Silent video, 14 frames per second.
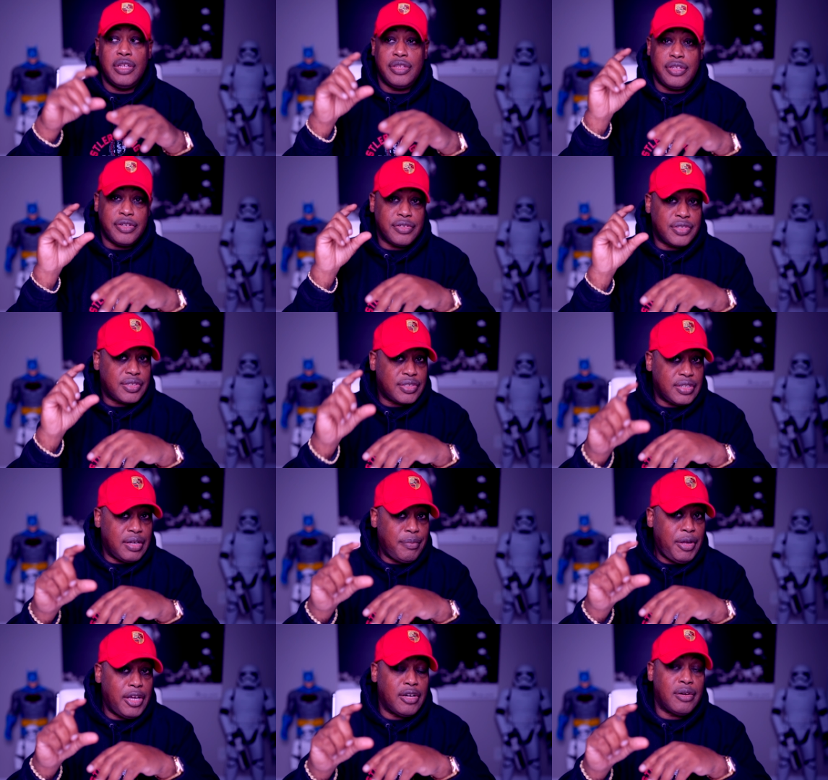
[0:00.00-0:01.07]
There's some
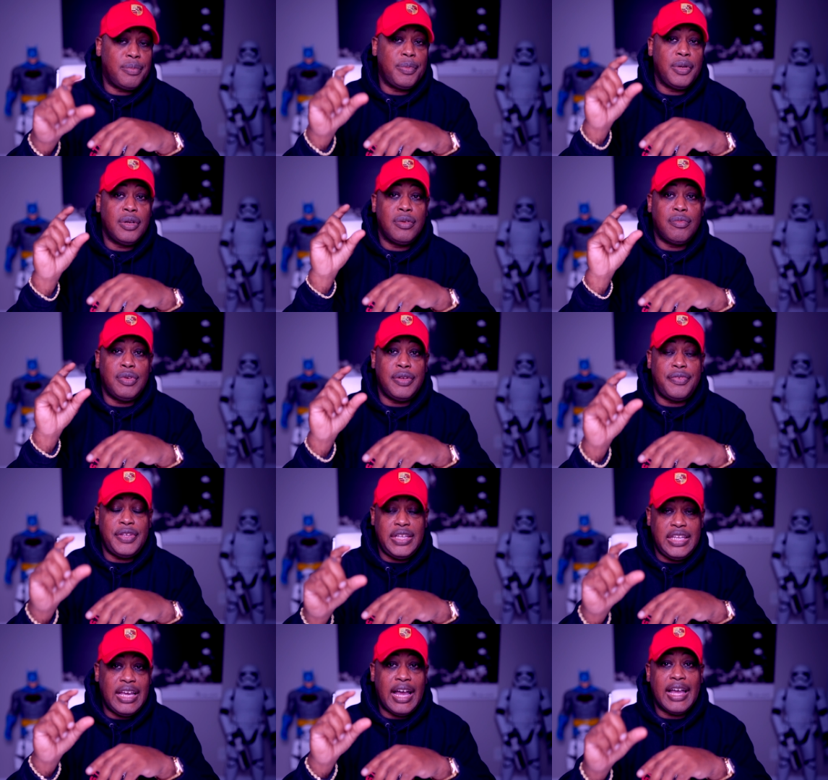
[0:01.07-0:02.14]
help with
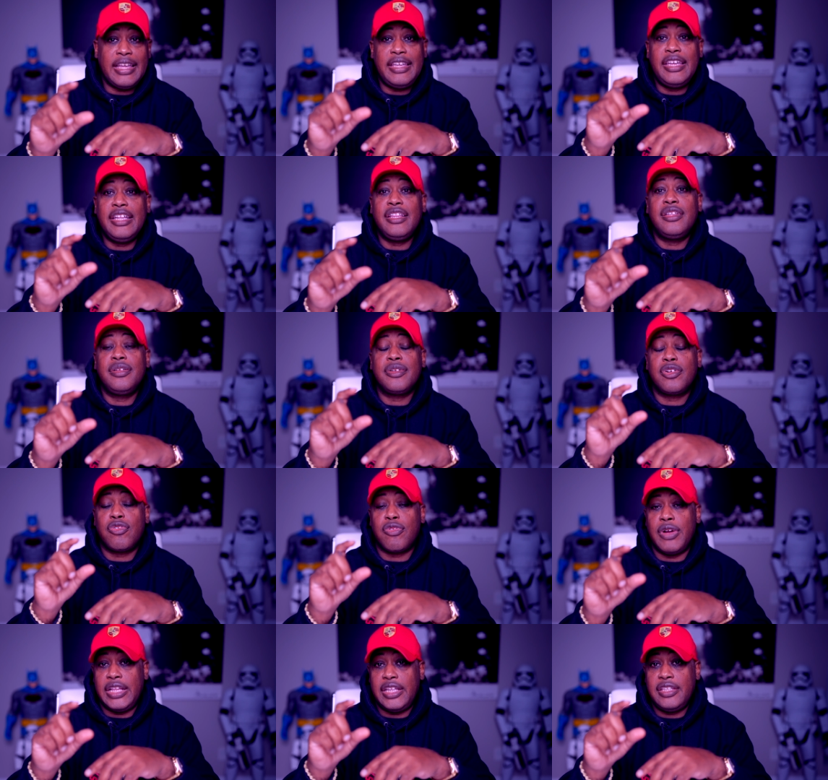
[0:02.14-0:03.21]
EIN
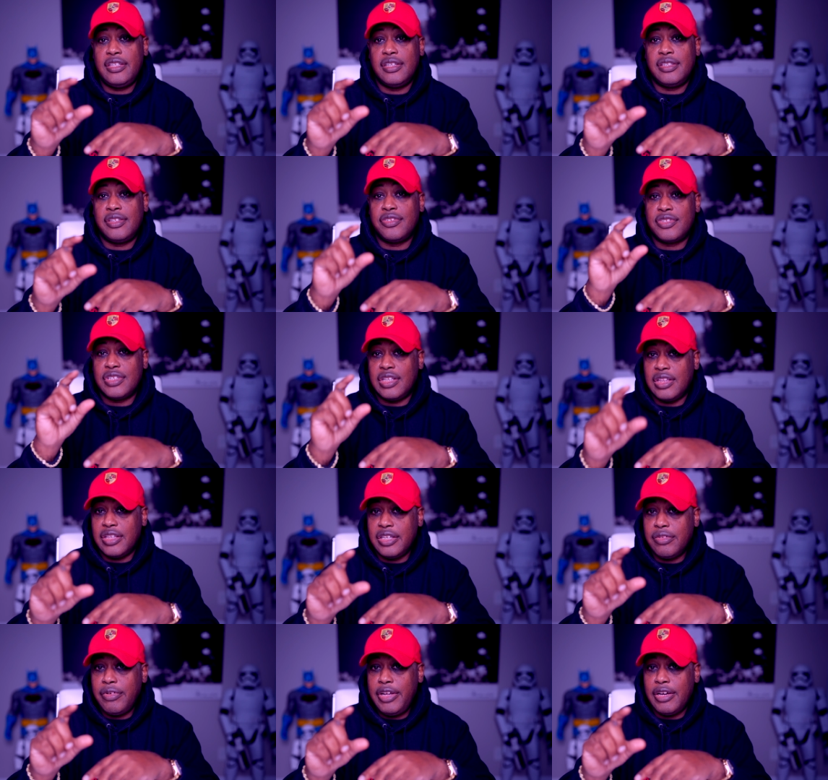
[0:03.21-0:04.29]
credit. There's a
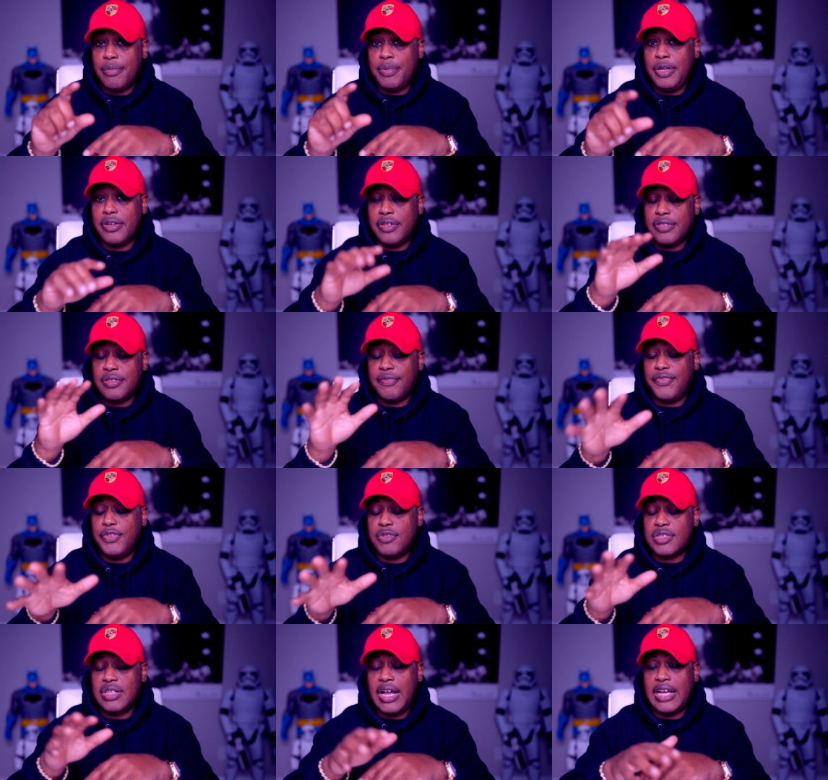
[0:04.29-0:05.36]
little help there. There's a few
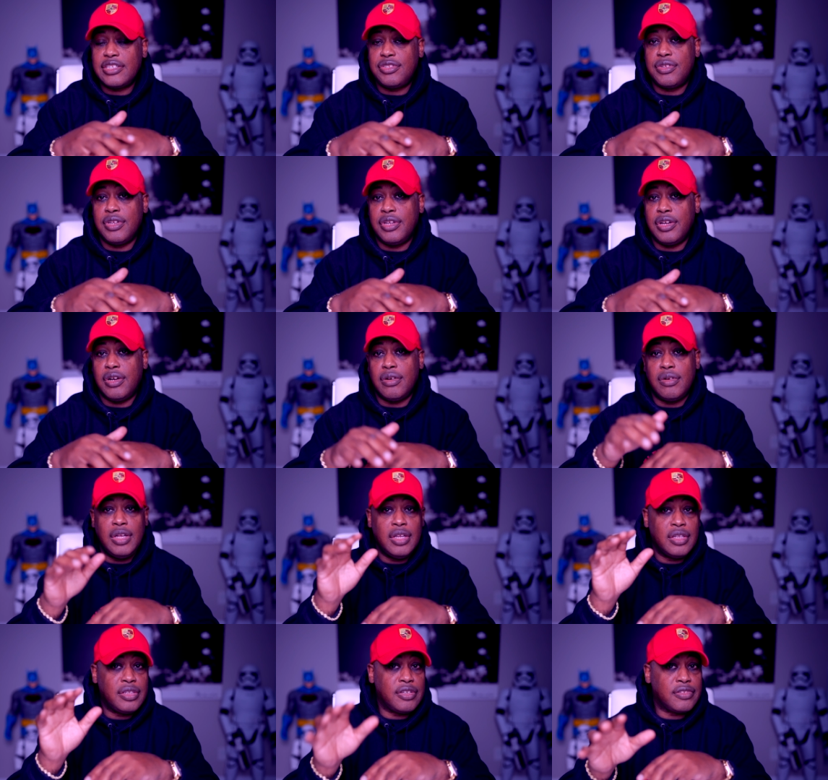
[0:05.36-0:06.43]
slots you can go.
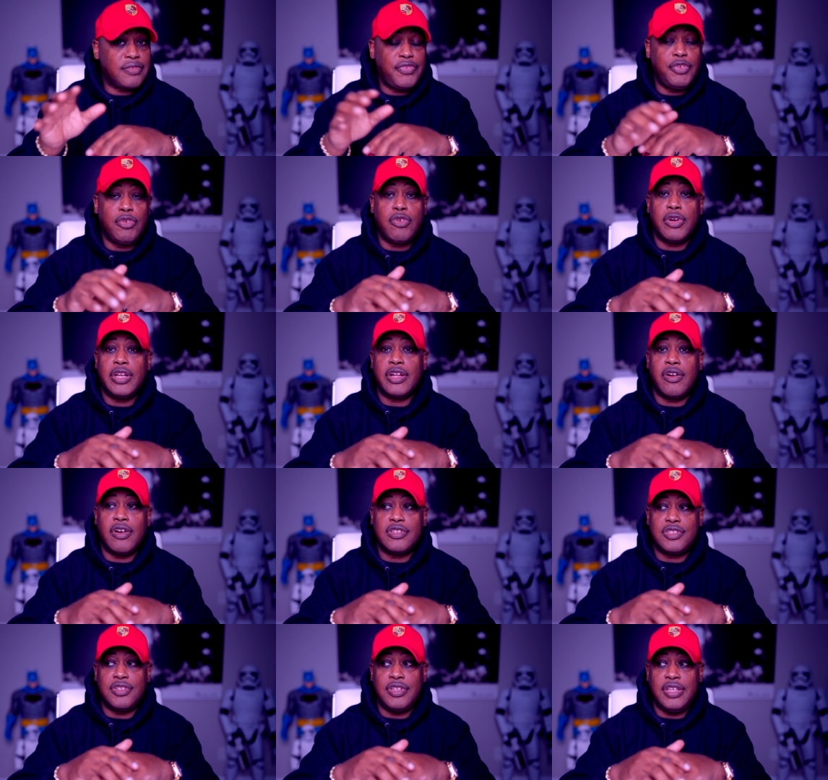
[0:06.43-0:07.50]
There's a few credit
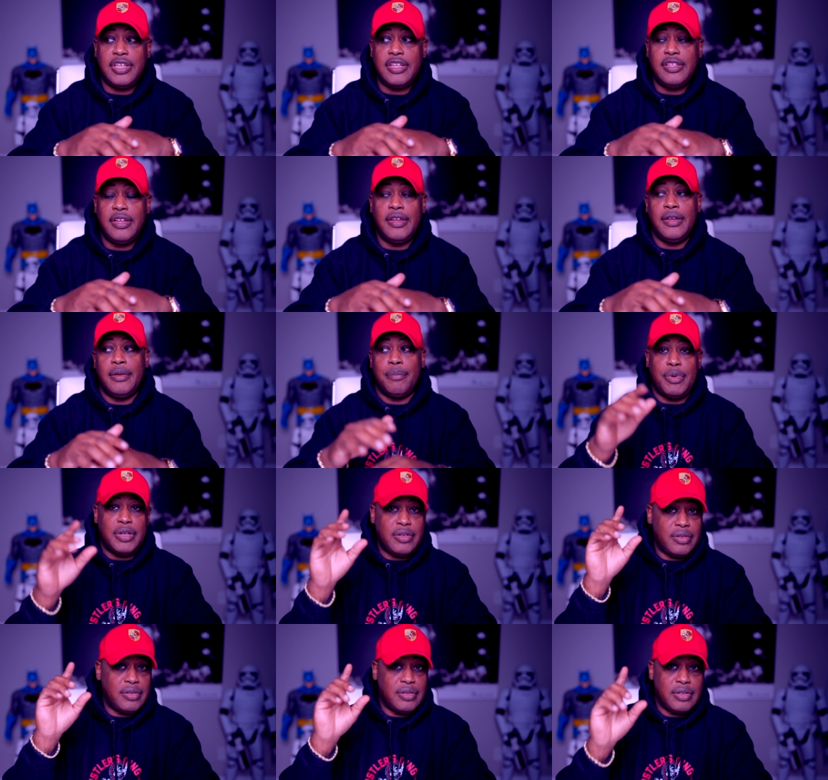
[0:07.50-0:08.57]
cards you can get.
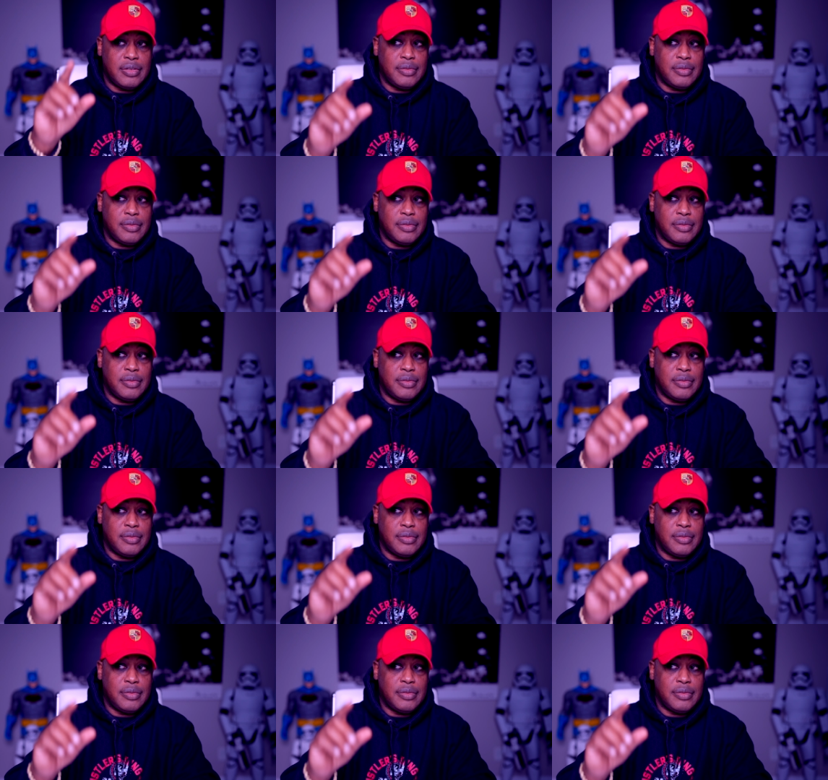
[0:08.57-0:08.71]
But